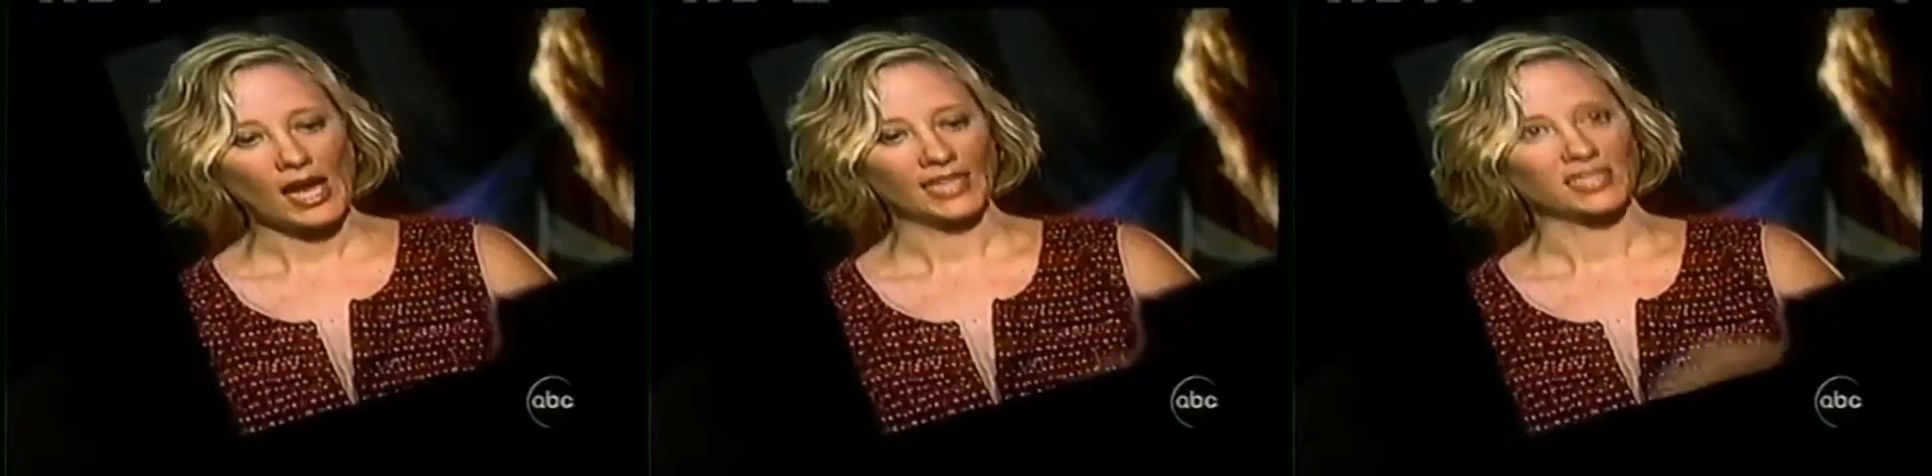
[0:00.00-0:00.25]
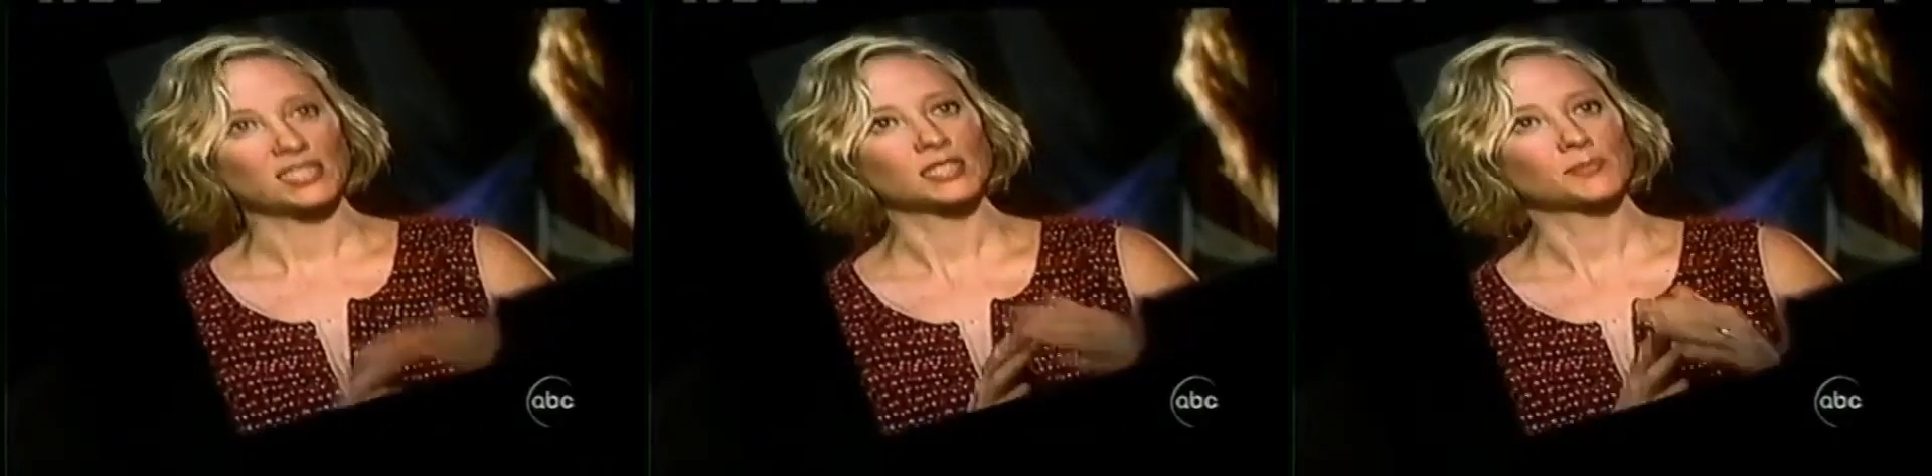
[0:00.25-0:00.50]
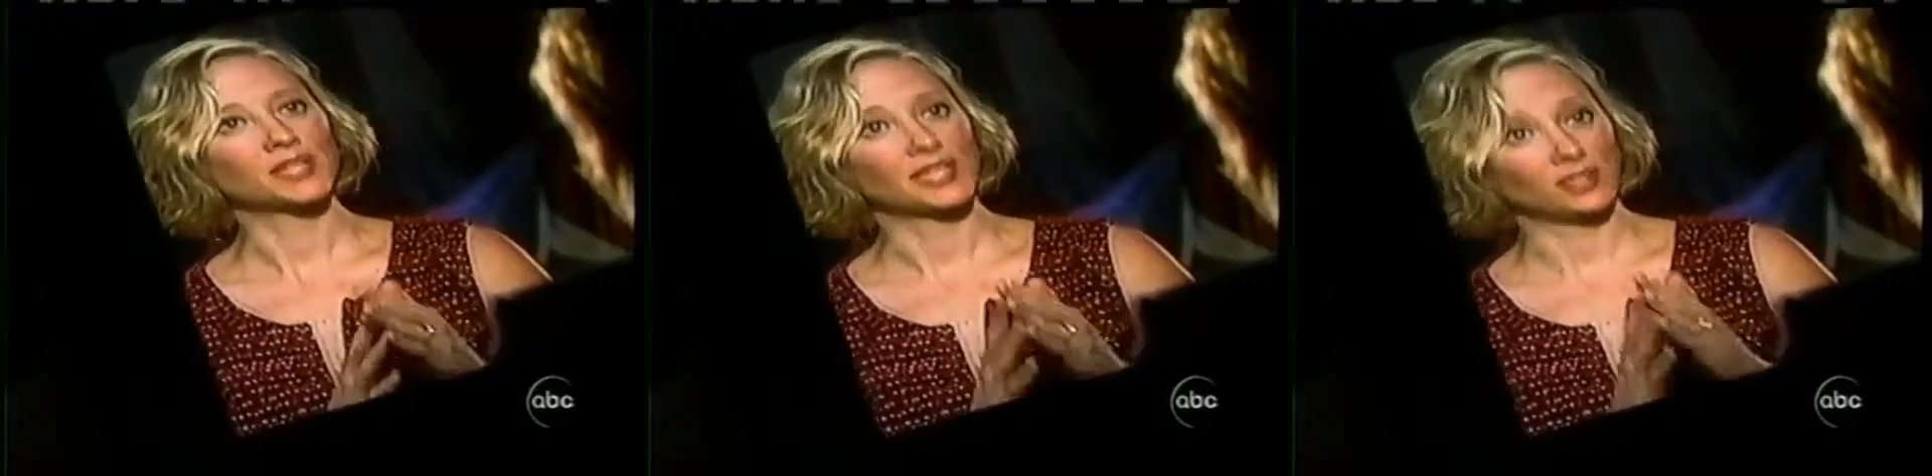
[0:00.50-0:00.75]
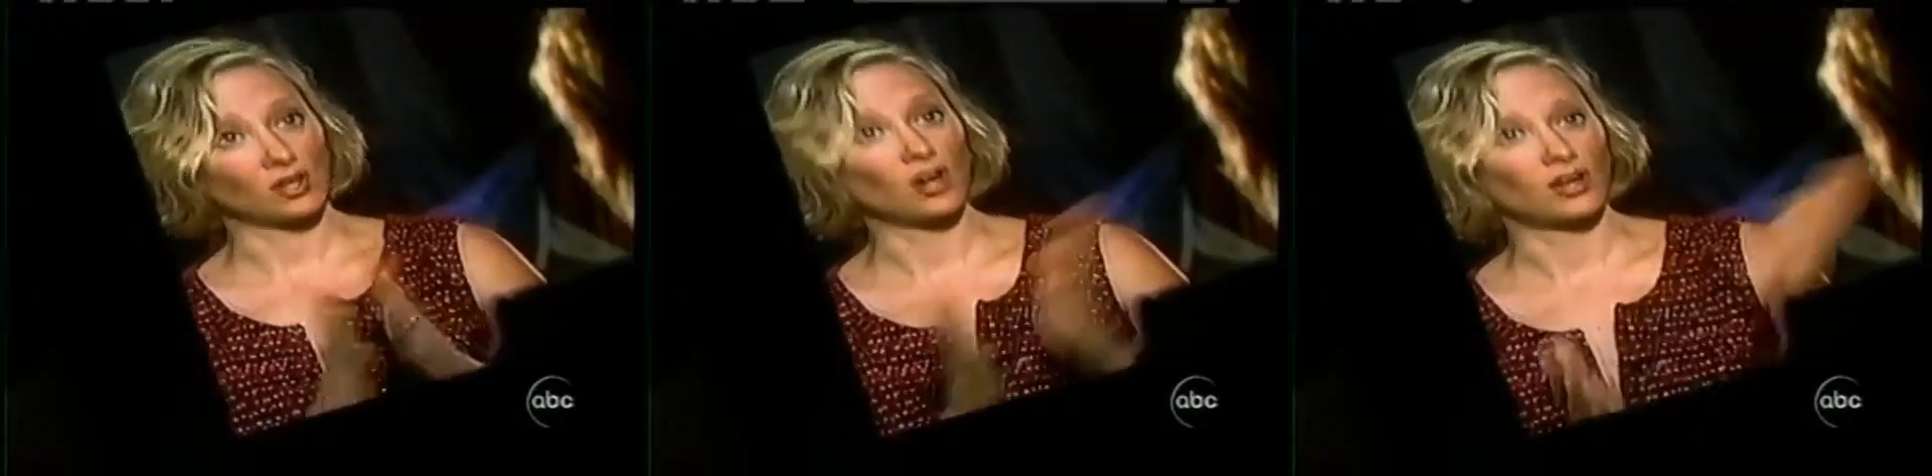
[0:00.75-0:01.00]
I
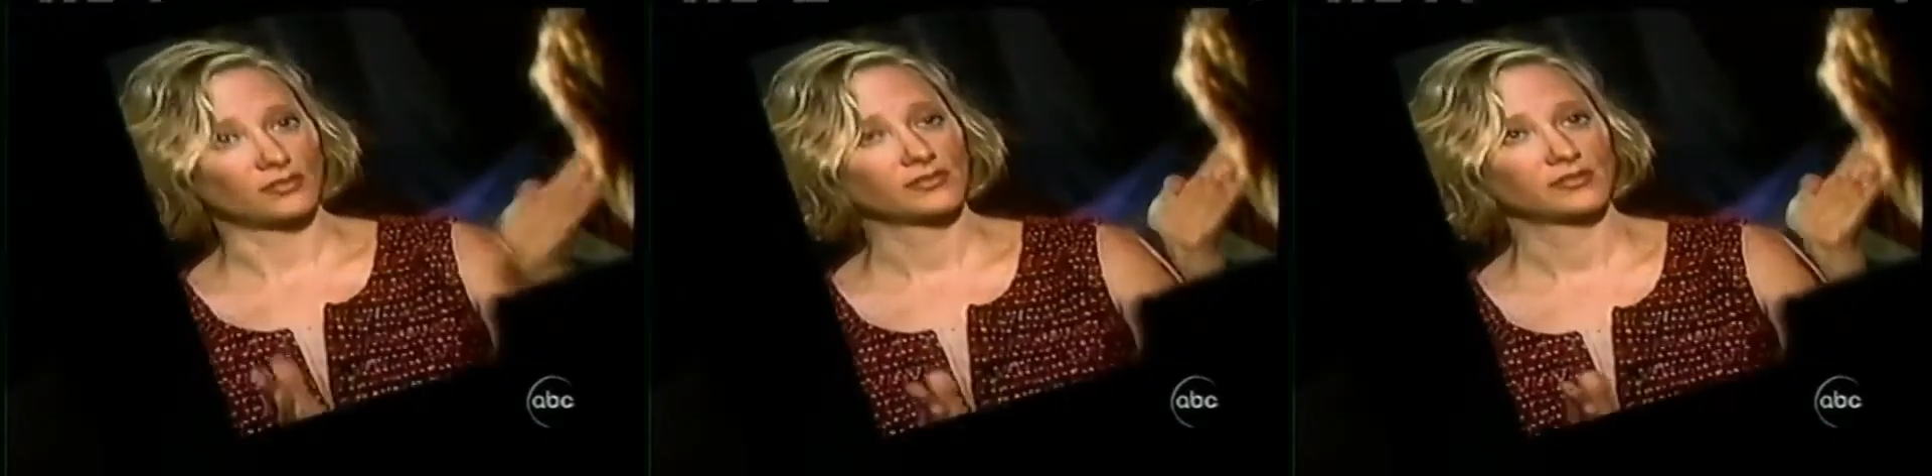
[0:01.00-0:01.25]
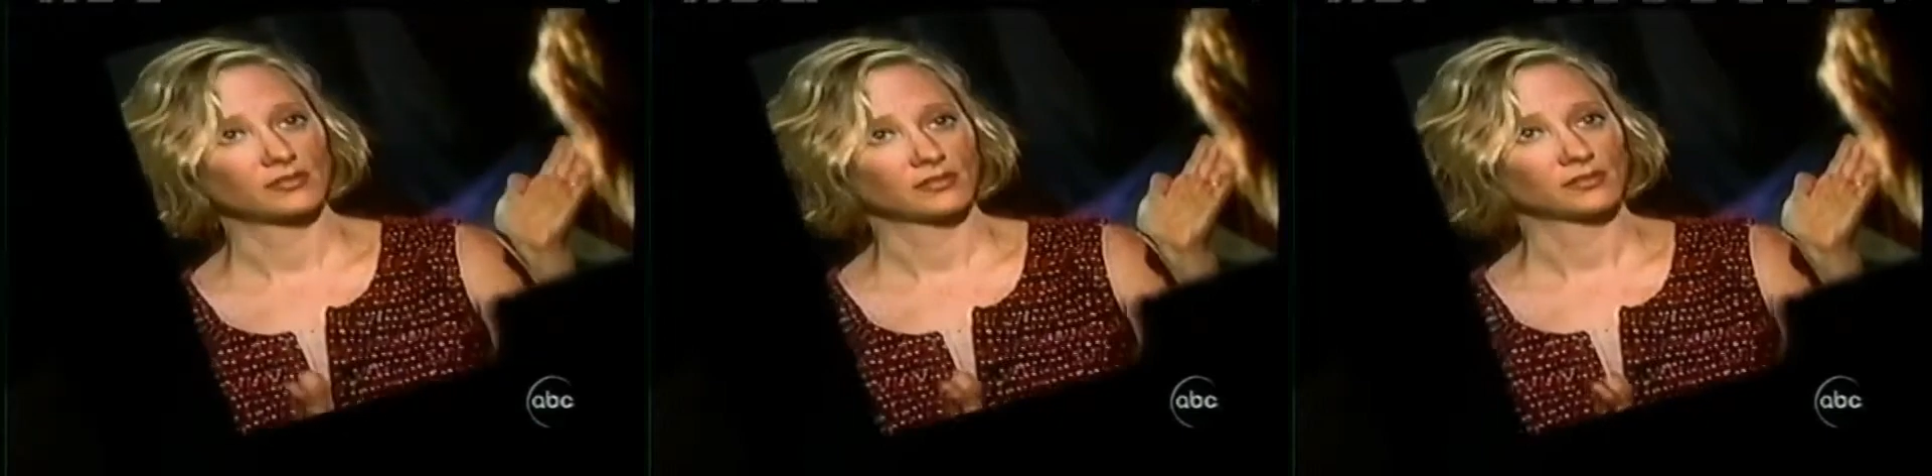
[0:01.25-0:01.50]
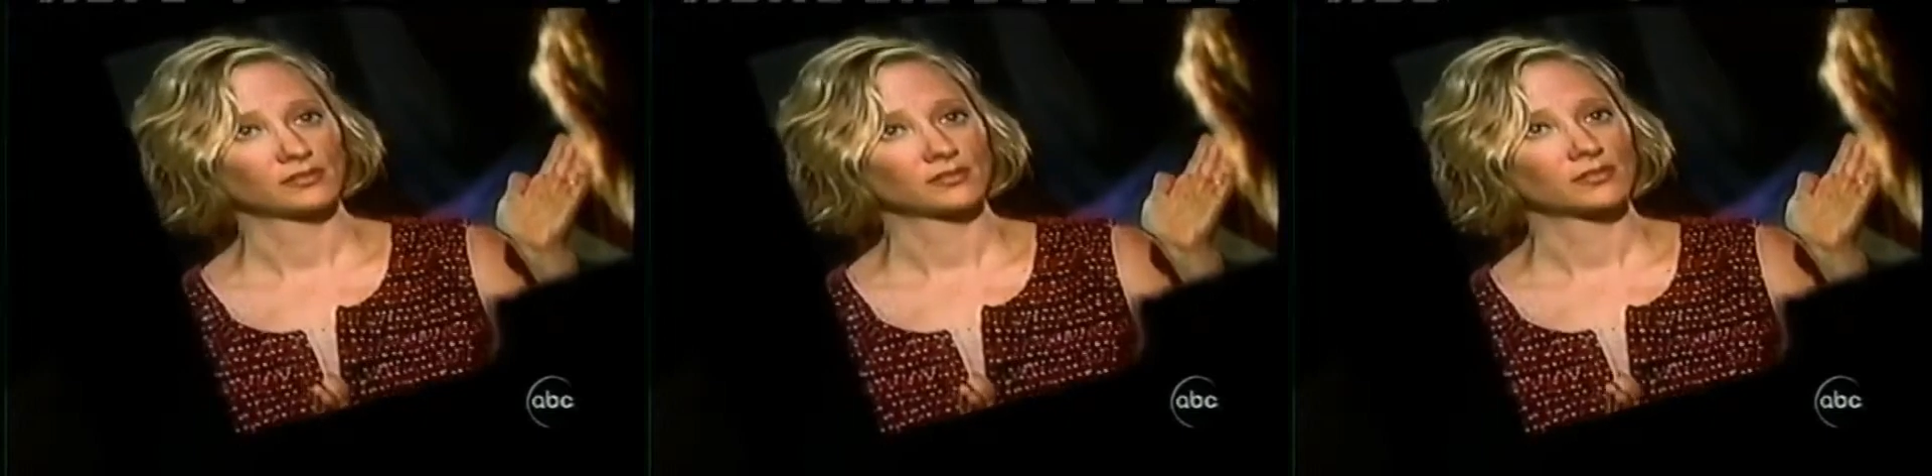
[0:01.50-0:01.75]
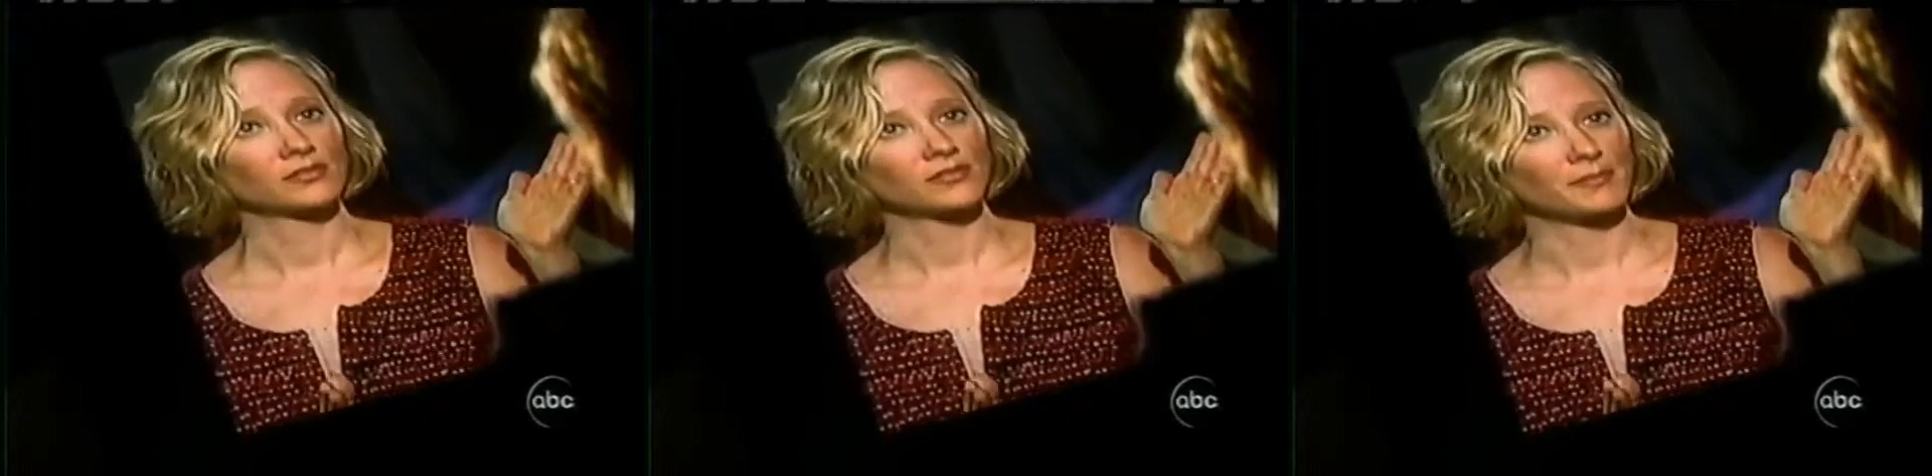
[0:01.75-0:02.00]
split off
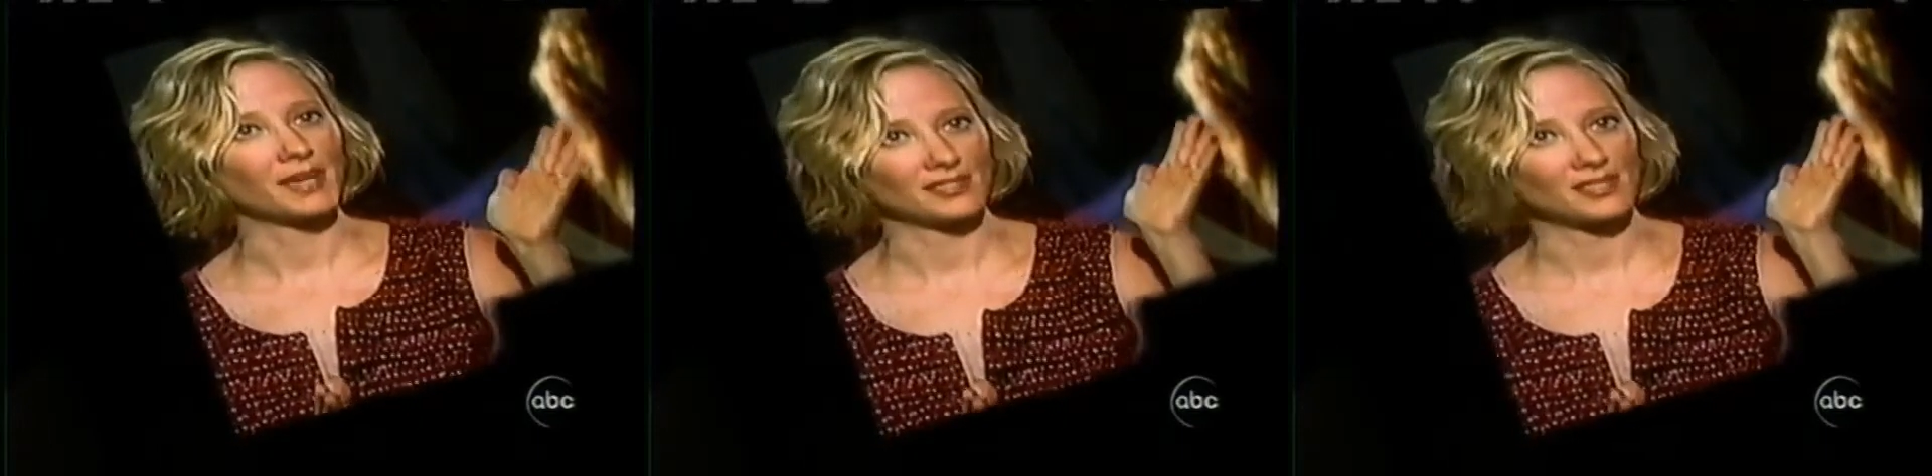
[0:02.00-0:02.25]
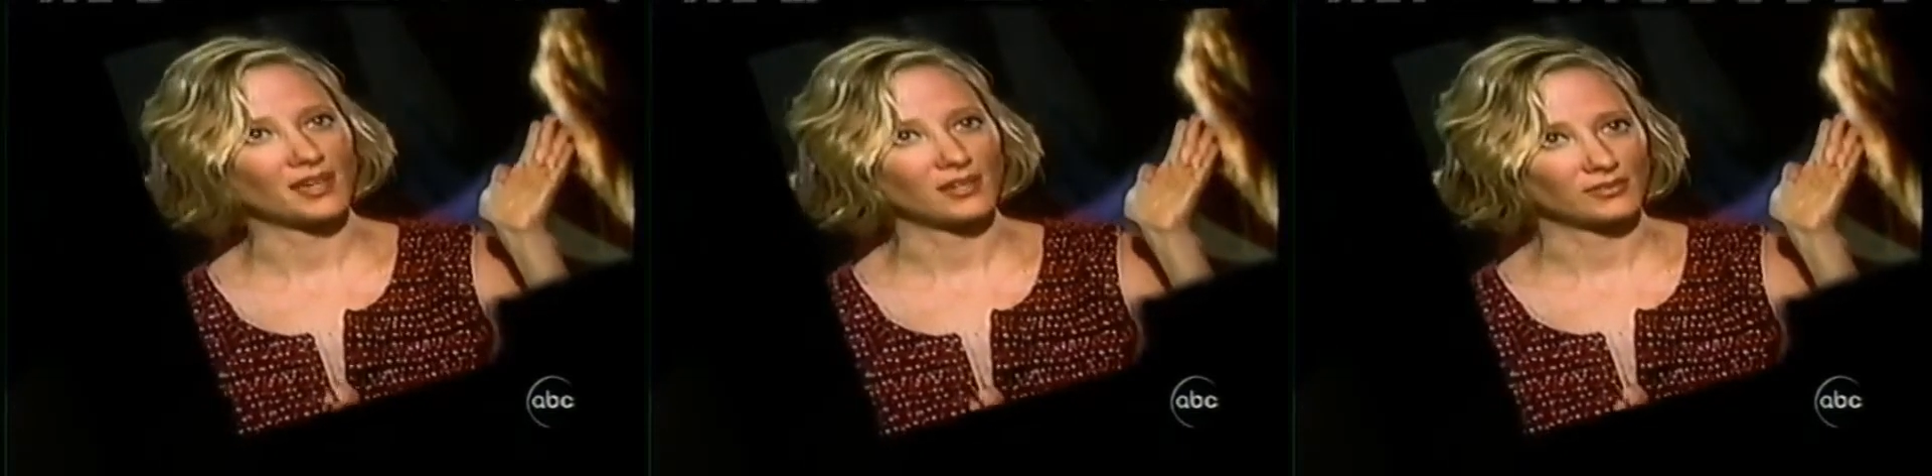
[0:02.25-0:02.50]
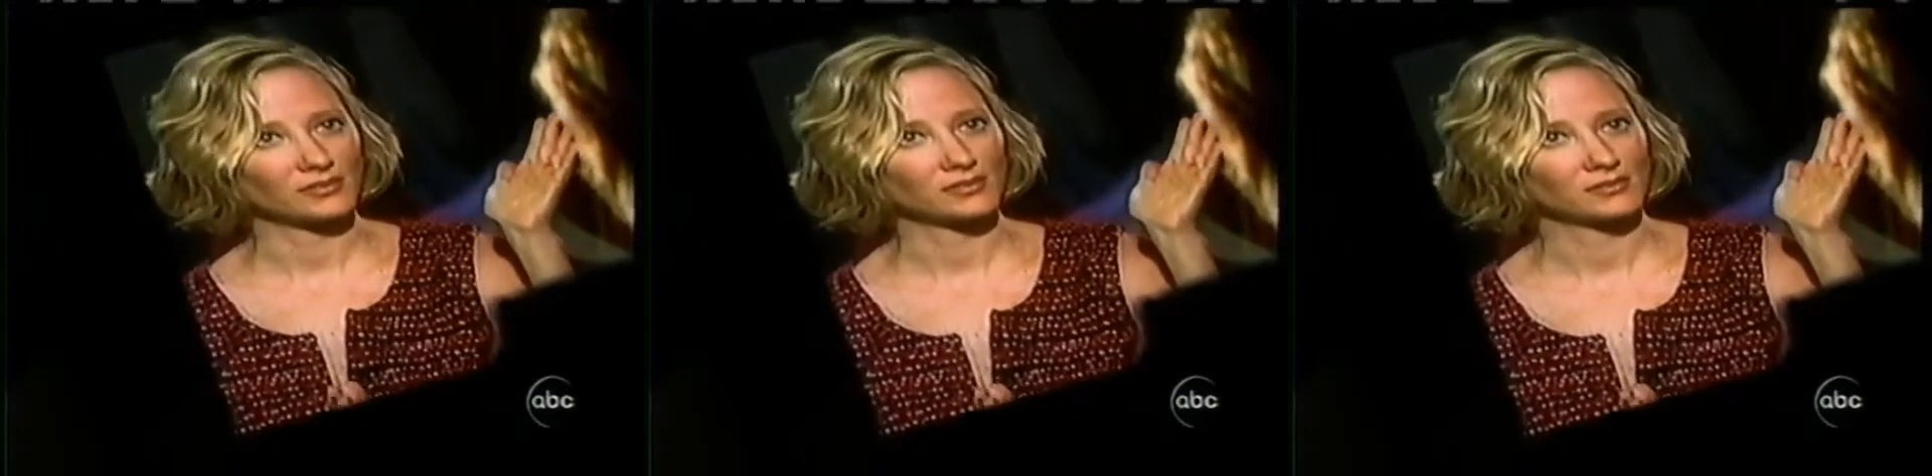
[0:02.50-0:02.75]
from myself.